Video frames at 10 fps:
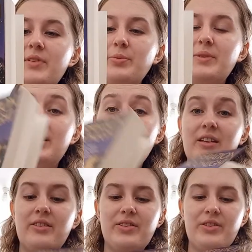This one
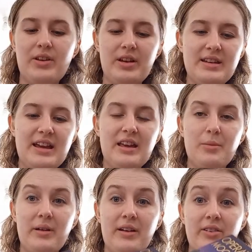is
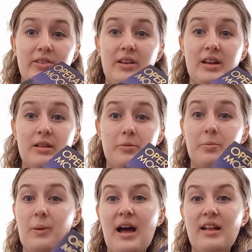taking place in
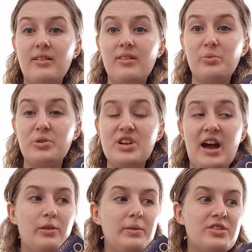France, which I only